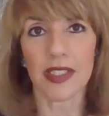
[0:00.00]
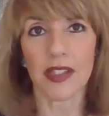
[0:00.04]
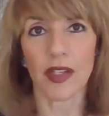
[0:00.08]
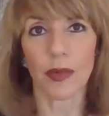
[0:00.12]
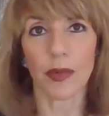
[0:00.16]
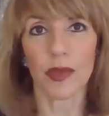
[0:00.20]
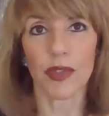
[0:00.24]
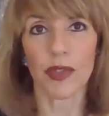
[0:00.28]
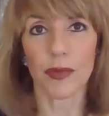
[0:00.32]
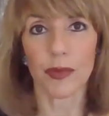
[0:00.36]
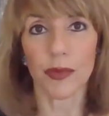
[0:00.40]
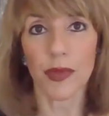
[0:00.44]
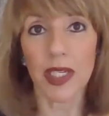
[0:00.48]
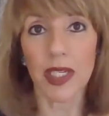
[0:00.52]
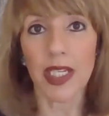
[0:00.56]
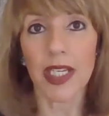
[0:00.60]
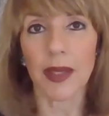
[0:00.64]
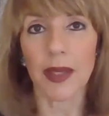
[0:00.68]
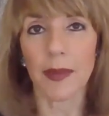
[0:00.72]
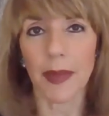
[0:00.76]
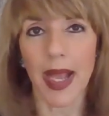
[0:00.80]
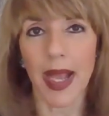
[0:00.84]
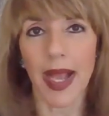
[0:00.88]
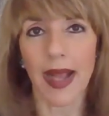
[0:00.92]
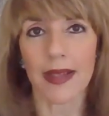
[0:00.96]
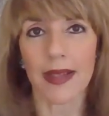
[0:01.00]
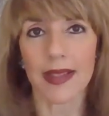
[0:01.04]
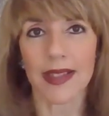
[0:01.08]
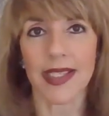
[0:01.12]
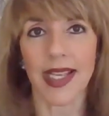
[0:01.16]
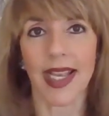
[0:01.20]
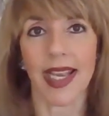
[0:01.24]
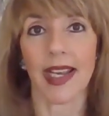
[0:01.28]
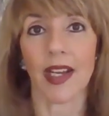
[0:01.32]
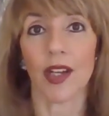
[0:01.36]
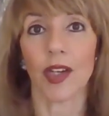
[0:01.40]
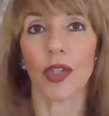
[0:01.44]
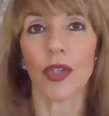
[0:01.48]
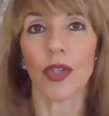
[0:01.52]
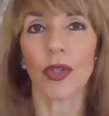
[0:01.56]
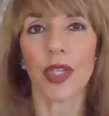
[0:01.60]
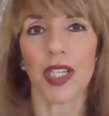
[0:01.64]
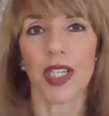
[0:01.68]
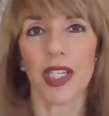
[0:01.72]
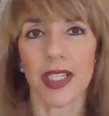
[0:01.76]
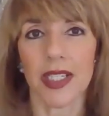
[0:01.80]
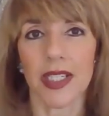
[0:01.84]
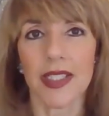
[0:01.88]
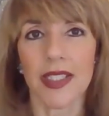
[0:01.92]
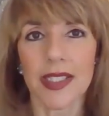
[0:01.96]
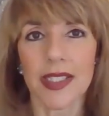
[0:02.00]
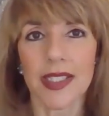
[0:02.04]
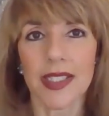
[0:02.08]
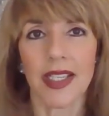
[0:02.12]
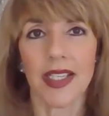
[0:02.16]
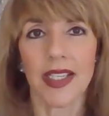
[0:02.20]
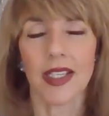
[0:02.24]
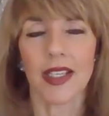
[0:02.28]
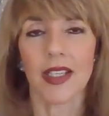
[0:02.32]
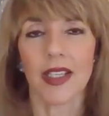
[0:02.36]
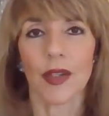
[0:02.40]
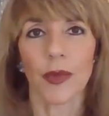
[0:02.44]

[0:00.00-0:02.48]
So it was really about saying, look at us.